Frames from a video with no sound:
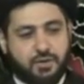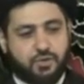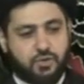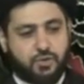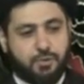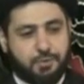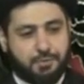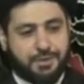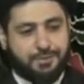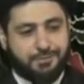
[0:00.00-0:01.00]
and
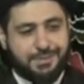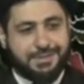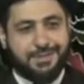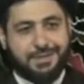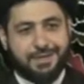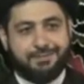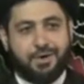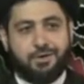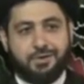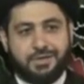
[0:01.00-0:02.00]
soul that we see
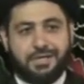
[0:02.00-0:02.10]
among